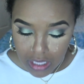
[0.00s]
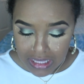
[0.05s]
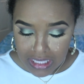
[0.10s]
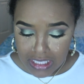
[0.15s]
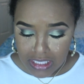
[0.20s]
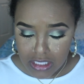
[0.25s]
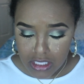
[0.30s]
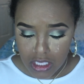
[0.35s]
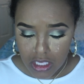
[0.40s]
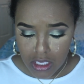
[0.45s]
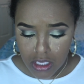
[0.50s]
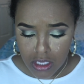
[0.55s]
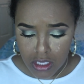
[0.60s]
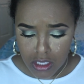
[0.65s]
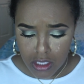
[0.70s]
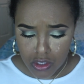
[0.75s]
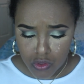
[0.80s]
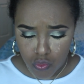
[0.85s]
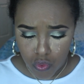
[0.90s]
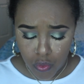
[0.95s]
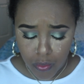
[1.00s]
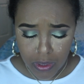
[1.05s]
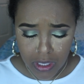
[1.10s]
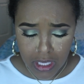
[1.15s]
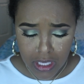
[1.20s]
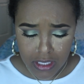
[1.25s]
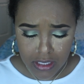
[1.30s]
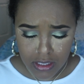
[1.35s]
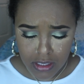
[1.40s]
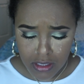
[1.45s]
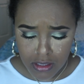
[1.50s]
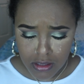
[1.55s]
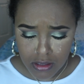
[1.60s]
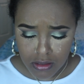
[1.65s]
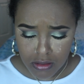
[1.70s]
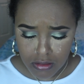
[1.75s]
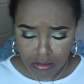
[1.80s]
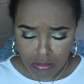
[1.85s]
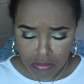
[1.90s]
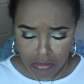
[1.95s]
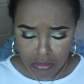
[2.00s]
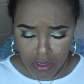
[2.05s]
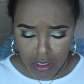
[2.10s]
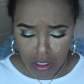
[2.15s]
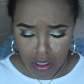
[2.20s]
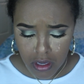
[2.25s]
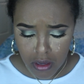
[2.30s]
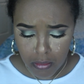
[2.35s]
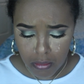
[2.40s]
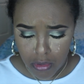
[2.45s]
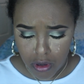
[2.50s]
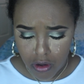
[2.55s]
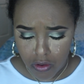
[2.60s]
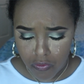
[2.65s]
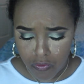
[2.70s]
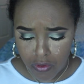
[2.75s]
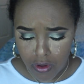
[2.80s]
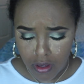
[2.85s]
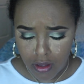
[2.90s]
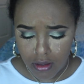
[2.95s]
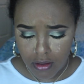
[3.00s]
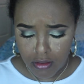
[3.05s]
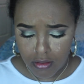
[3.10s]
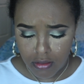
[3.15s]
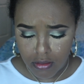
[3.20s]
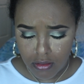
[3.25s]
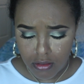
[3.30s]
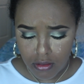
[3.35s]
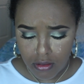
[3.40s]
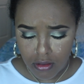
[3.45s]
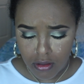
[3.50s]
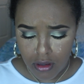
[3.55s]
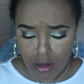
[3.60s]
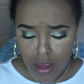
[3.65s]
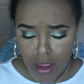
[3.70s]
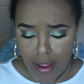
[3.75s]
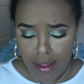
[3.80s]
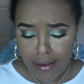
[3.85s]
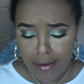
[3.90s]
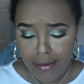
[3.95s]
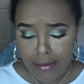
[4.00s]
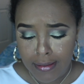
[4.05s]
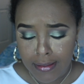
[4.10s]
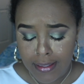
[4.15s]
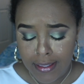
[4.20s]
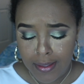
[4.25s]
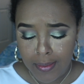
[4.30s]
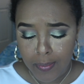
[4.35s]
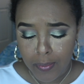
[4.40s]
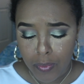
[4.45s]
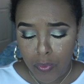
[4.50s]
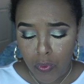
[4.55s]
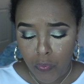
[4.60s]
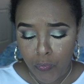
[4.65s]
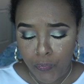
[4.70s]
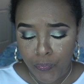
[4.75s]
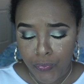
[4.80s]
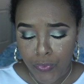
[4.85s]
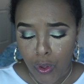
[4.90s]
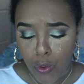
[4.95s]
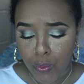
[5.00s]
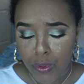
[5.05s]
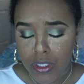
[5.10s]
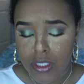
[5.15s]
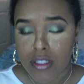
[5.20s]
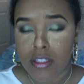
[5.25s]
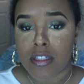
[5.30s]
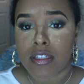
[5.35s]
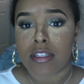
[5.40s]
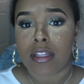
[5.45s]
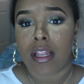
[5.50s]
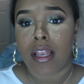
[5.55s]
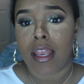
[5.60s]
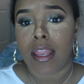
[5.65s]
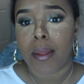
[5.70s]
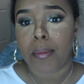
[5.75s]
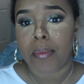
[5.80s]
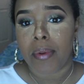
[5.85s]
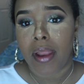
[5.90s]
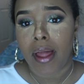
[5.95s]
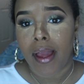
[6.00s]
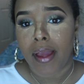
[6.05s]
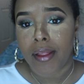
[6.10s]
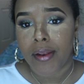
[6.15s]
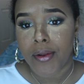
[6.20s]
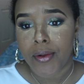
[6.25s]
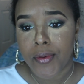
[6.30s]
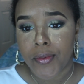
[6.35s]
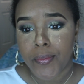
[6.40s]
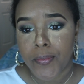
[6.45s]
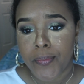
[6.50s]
This is Ruby Kisses Perfect Lip. This is a lip liner.